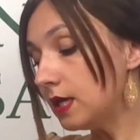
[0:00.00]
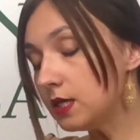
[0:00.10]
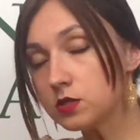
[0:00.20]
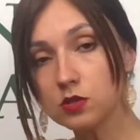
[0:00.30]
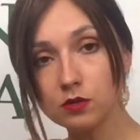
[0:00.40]

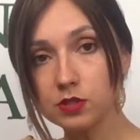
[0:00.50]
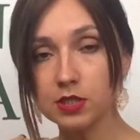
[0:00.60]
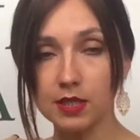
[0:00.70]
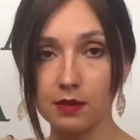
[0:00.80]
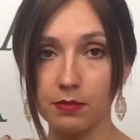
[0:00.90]
each
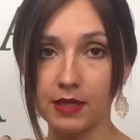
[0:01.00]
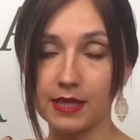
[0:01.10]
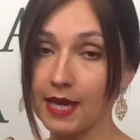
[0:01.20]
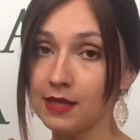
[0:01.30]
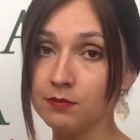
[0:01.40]
Dolce &
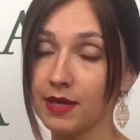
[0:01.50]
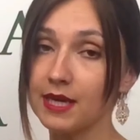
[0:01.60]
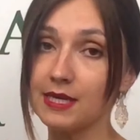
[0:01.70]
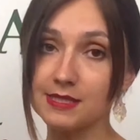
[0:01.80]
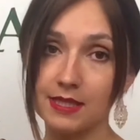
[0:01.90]
Gabbana handbag
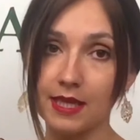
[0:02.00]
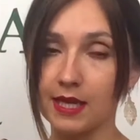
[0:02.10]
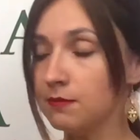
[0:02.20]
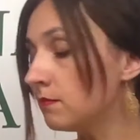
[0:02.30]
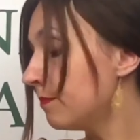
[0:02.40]
has a
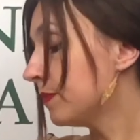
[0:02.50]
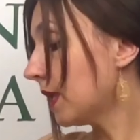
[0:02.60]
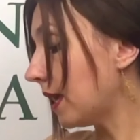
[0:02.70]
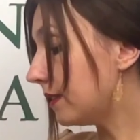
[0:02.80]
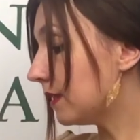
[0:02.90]
name
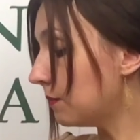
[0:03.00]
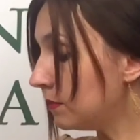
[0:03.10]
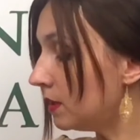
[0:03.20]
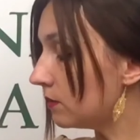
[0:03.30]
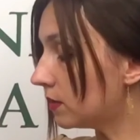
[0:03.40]
and a
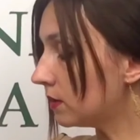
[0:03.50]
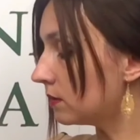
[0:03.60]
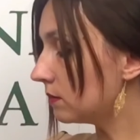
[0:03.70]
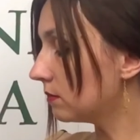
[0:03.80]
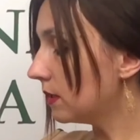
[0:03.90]
mirror
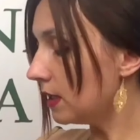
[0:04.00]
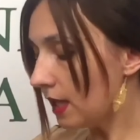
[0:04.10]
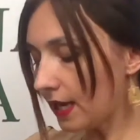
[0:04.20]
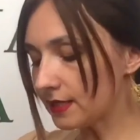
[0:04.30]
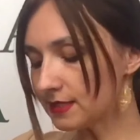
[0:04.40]

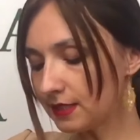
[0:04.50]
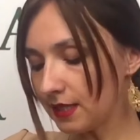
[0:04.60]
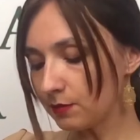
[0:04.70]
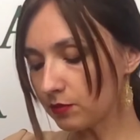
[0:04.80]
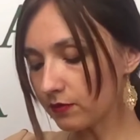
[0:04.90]
has a
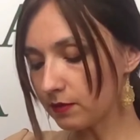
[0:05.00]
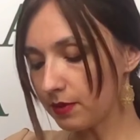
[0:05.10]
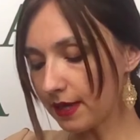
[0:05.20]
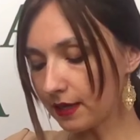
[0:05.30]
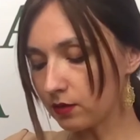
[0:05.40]
name of the
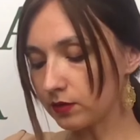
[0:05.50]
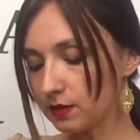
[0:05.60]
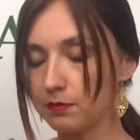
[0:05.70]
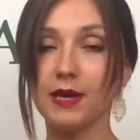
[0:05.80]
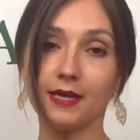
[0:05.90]
bag on
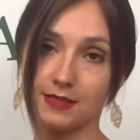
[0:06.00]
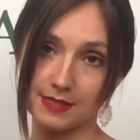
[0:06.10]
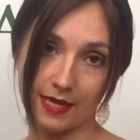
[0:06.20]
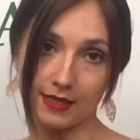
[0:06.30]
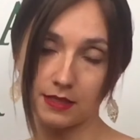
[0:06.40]
the back
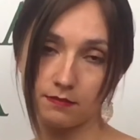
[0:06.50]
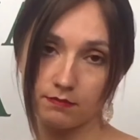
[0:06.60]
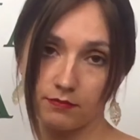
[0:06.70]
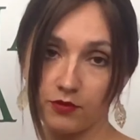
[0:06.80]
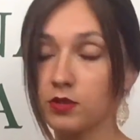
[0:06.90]
side.
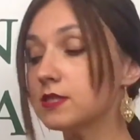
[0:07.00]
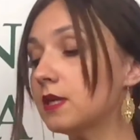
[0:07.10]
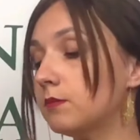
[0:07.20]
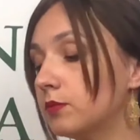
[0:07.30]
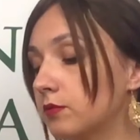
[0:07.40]
For
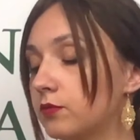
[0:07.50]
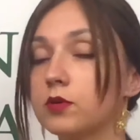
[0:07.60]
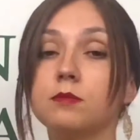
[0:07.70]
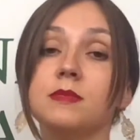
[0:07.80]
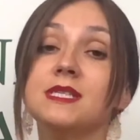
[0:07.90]
example,
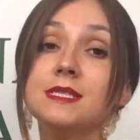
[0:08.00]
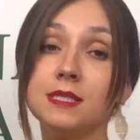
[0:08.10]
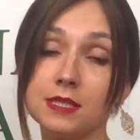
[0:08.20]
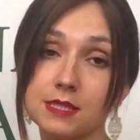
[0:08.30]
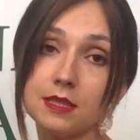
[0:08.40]
for Miss
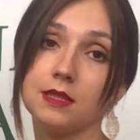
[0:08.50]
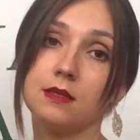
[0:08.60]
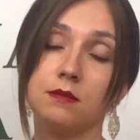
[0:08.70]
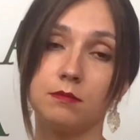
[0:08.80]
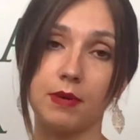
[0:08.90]

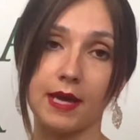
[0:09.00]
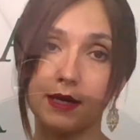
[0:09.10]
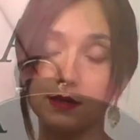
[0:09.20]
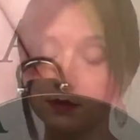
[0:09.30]
Sicily bag,